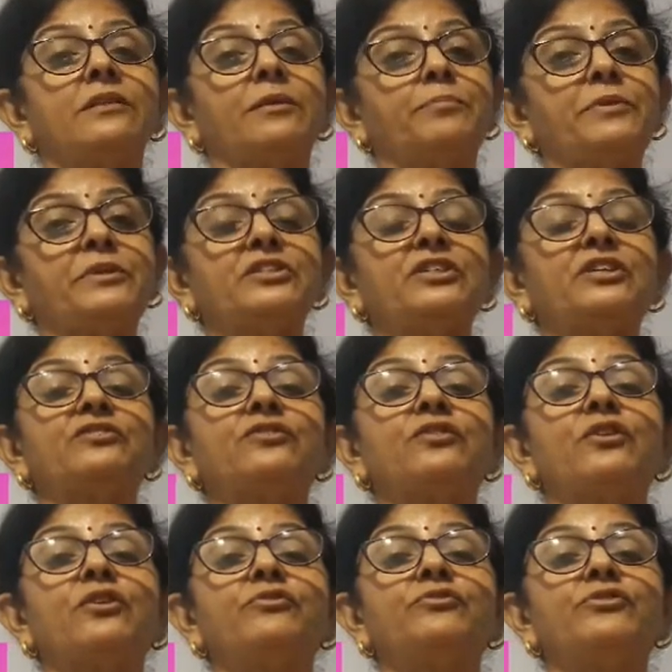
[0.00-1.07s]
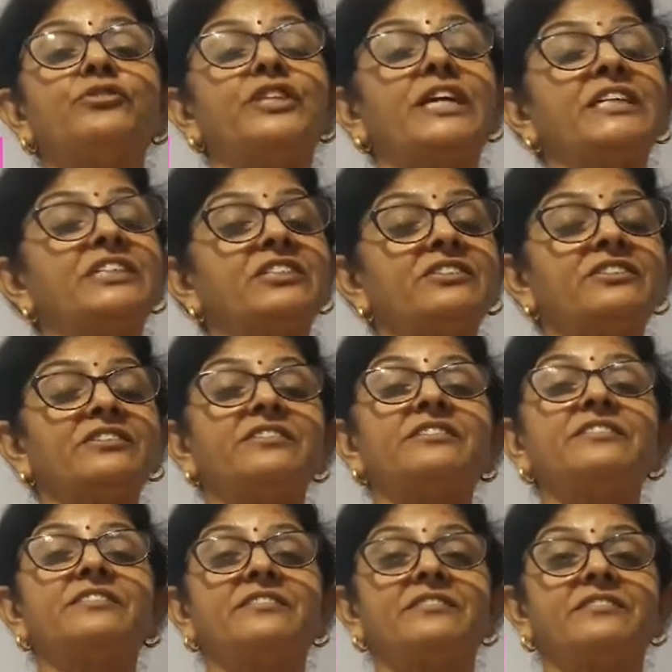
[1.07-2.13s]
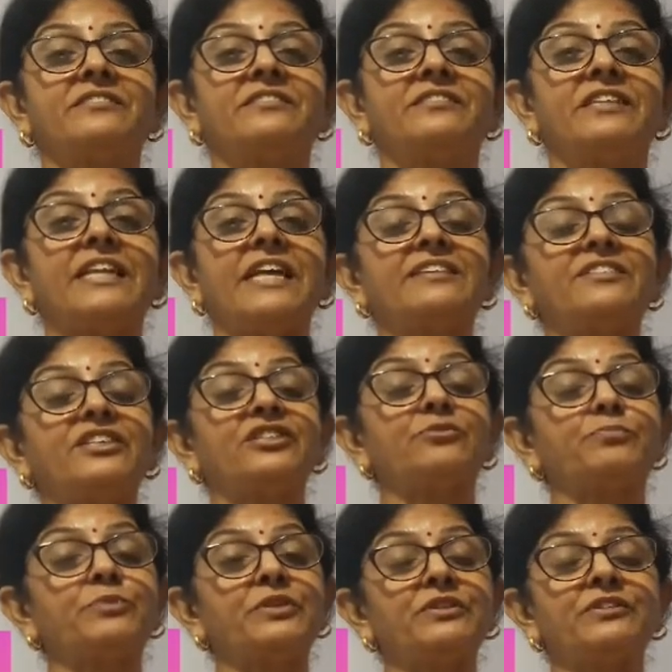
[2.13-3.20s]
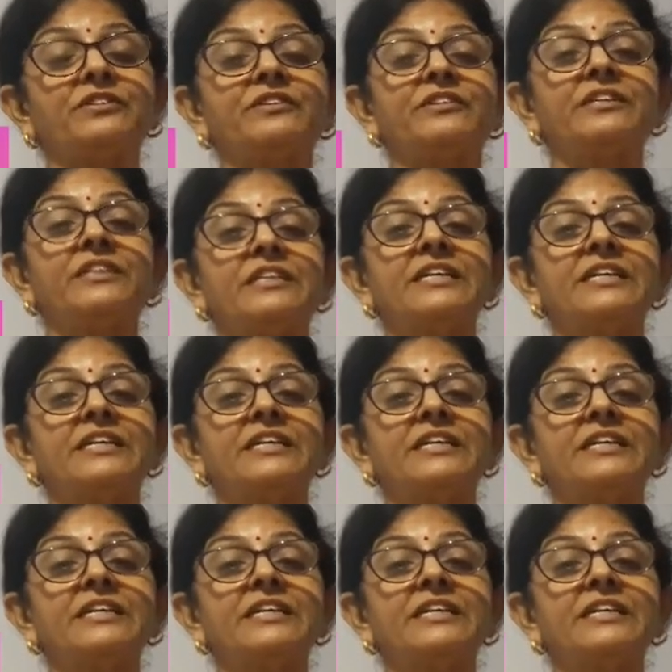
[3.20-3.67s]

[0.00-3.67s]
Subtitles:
the pictures of writers like Shakespeare